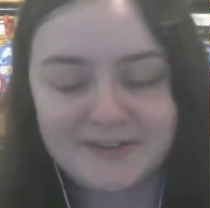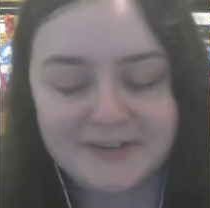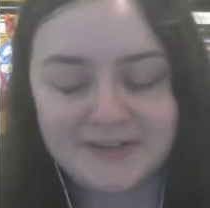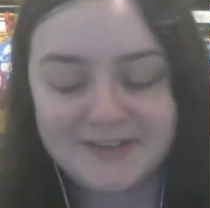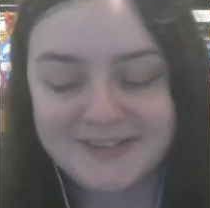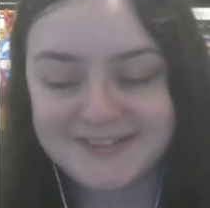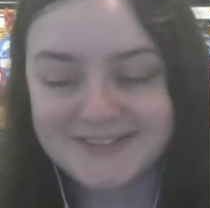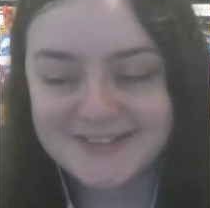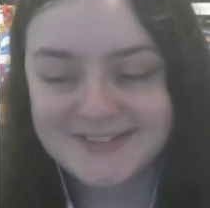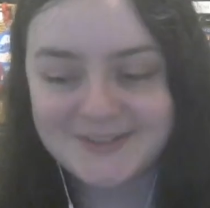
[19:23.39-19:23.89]

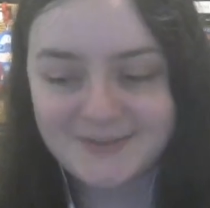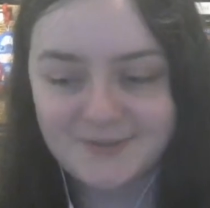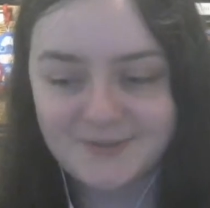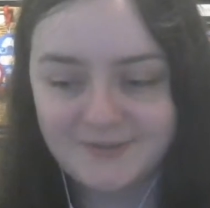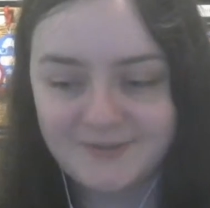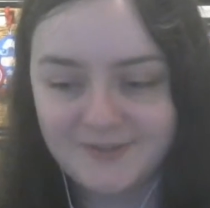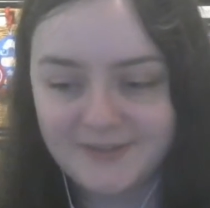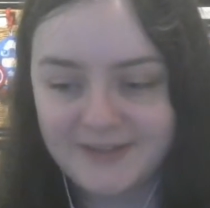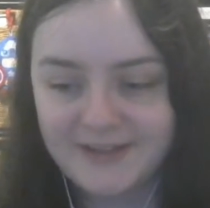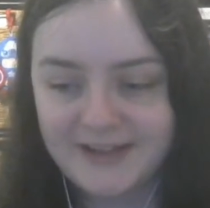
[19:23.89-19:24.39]
Oh, it was
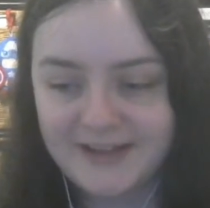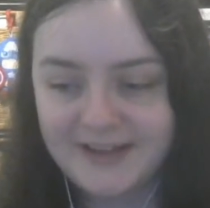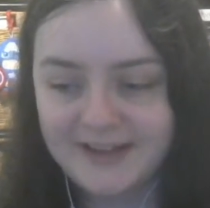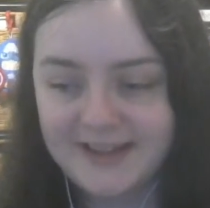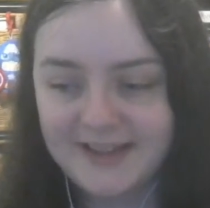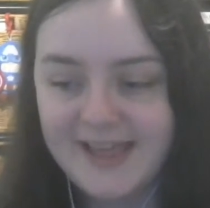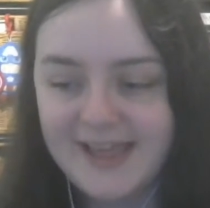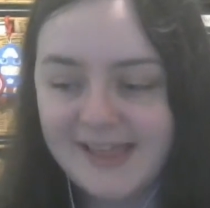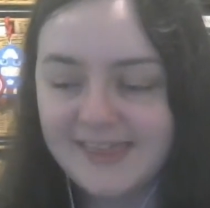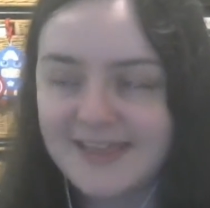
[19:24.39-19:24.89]
awful. And
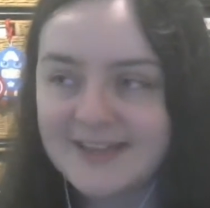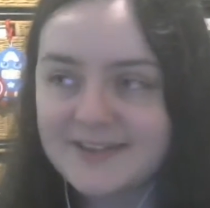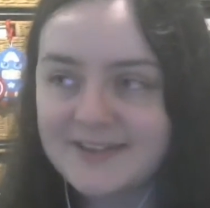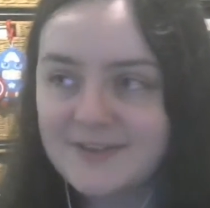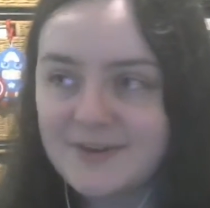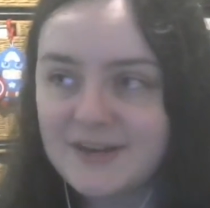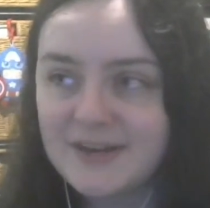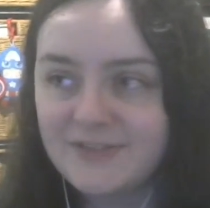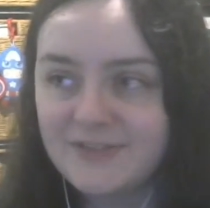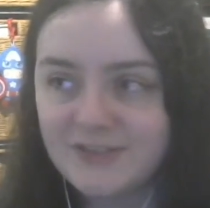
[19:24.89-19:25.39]
like, that's
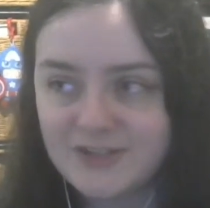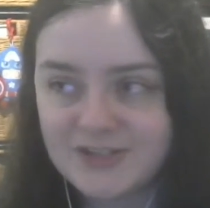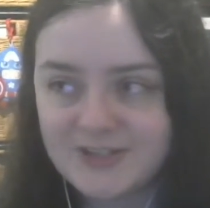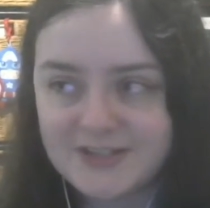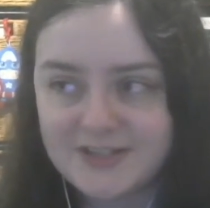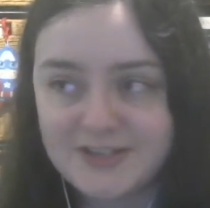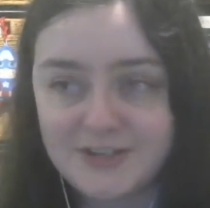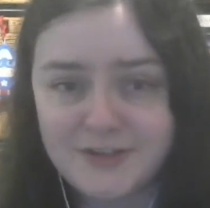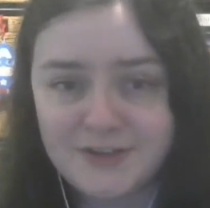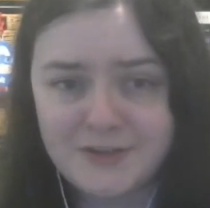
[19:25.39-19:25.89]
not even
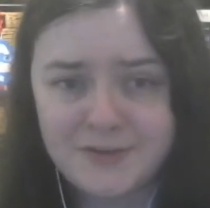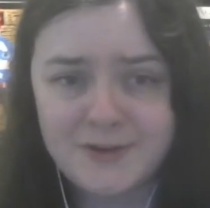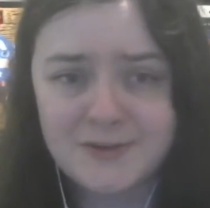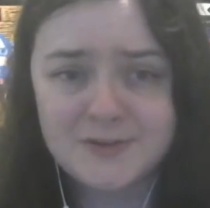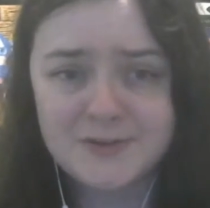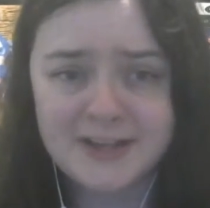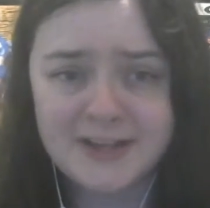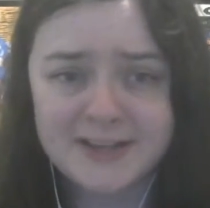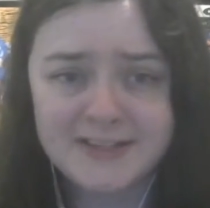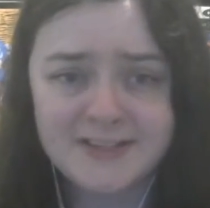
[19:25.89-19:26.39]
just, you know, you're
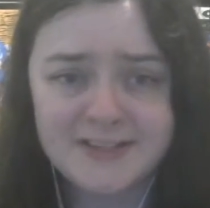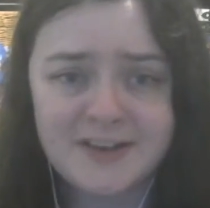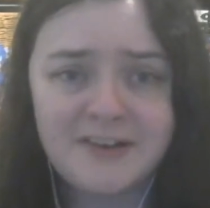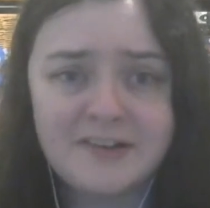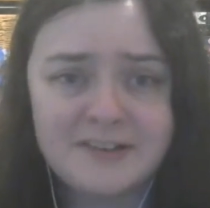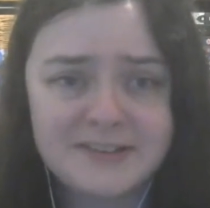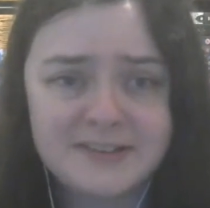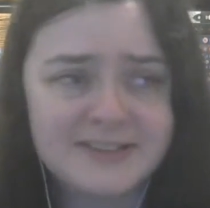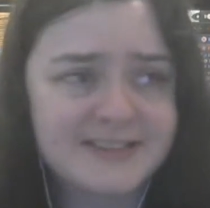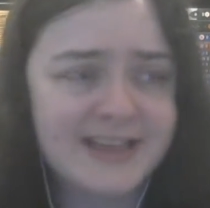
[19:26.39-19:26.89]
going to like a
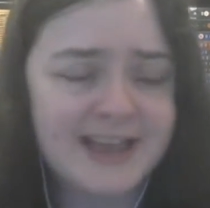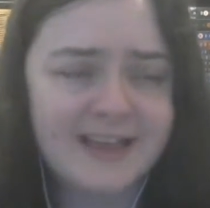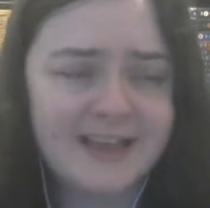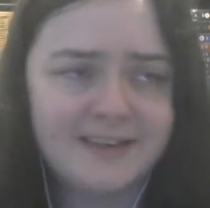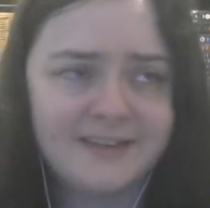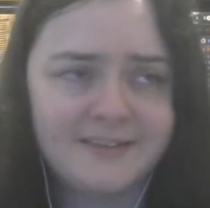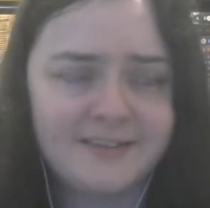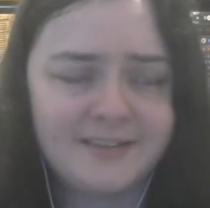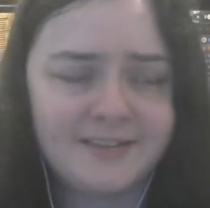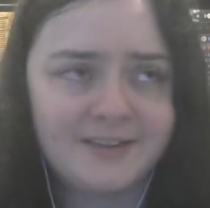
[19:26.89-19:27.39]
dance
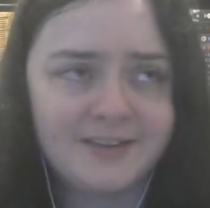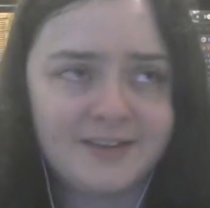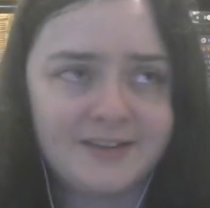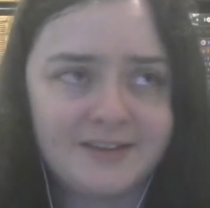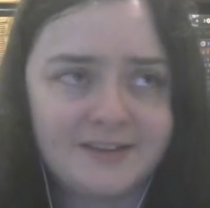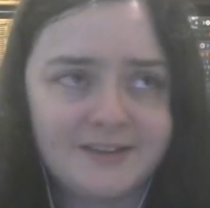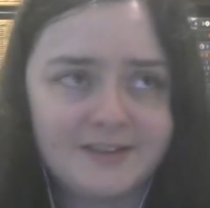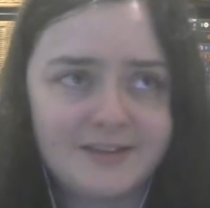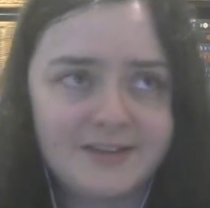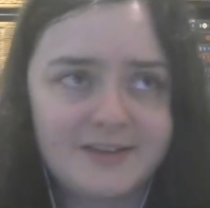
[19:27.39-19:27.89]
and
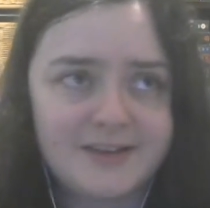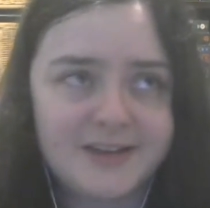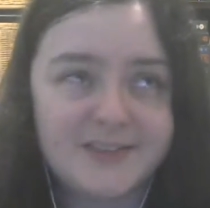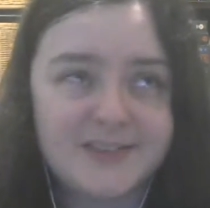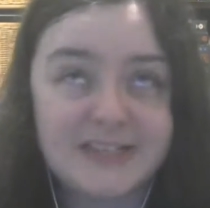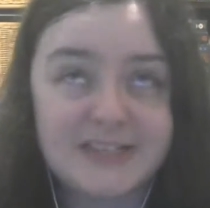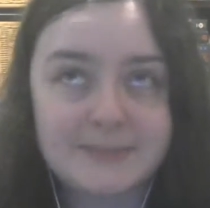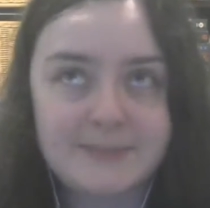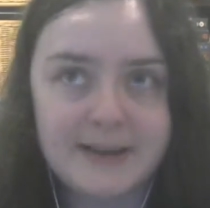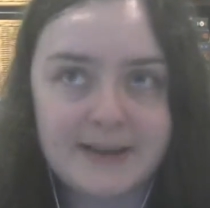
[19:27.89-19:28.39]
you kind
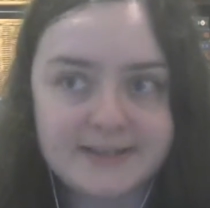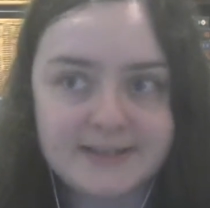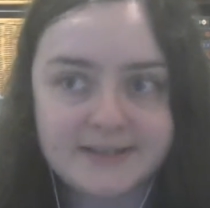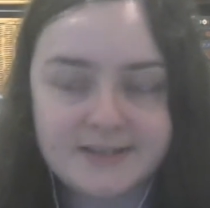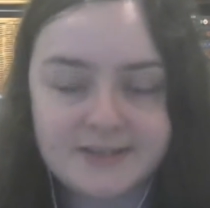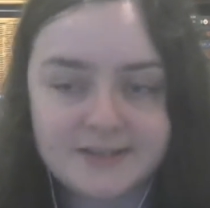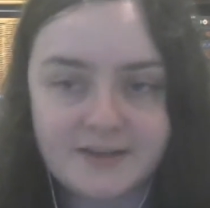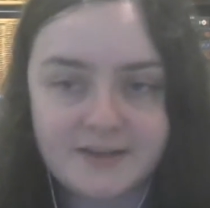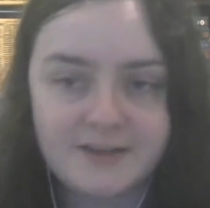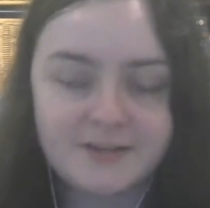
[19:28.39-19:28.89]
of expected
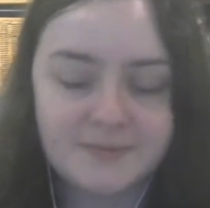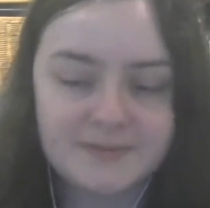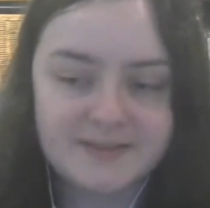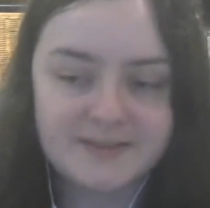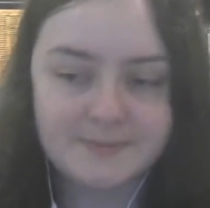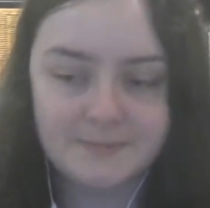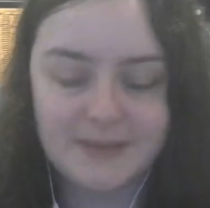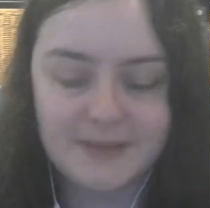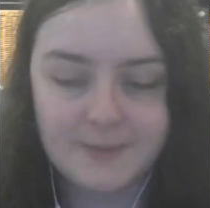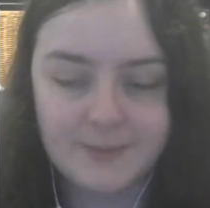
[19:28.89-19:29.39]
to dance with
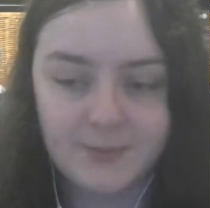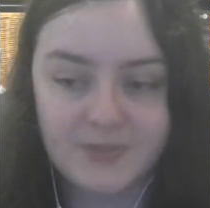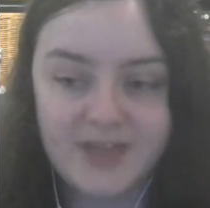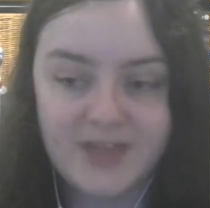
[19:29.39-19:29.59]
some people.